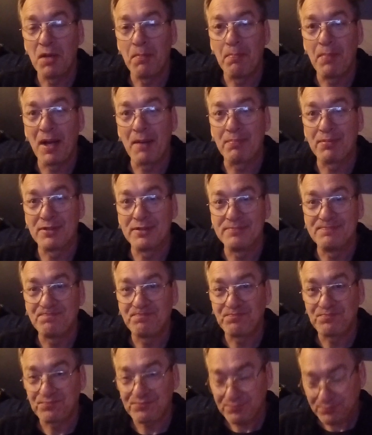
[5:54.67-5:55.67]
pepper,
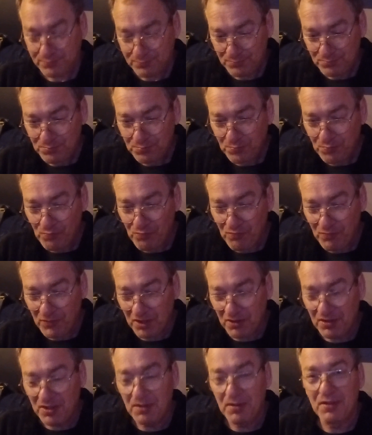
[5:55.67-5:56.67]

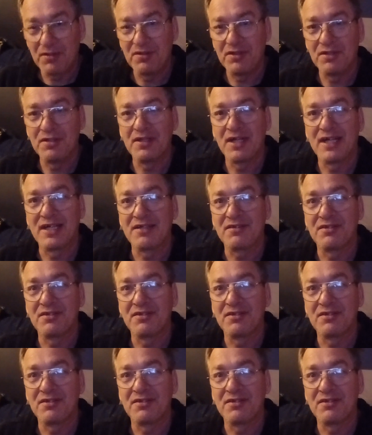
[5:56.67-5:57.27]
the like